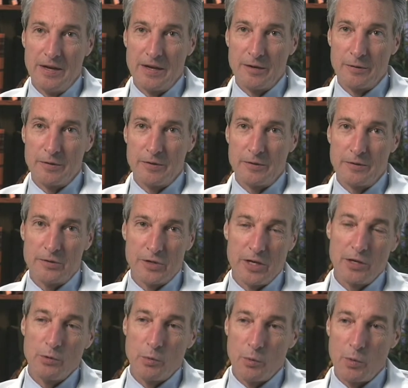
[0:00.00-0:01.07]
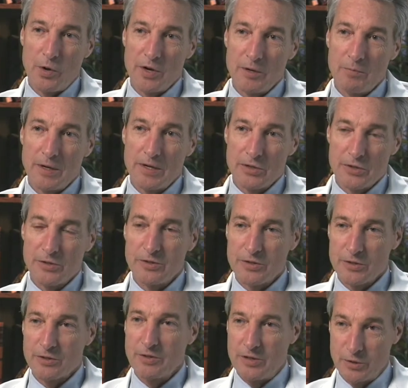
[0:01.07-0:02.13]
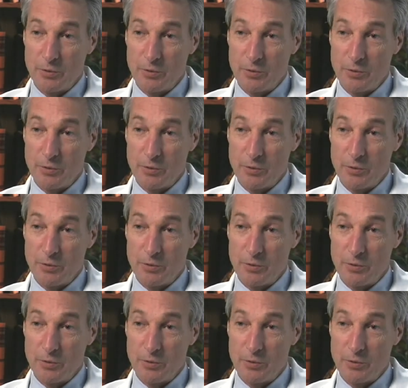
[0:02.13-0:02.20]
I don't think there's any reward in medicine as